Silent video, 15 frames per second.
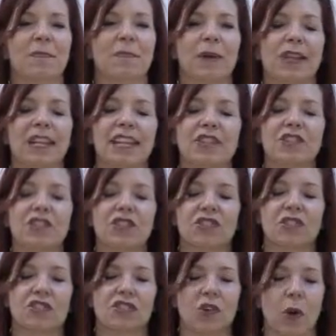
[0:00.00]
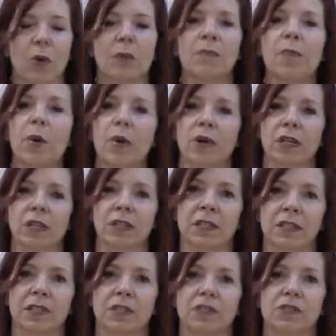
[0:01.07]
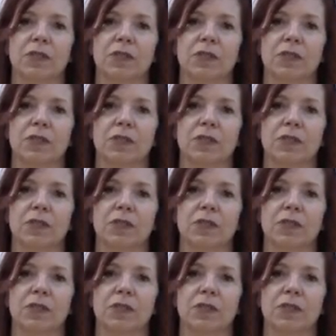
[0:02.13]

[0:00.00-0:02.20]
But it's so important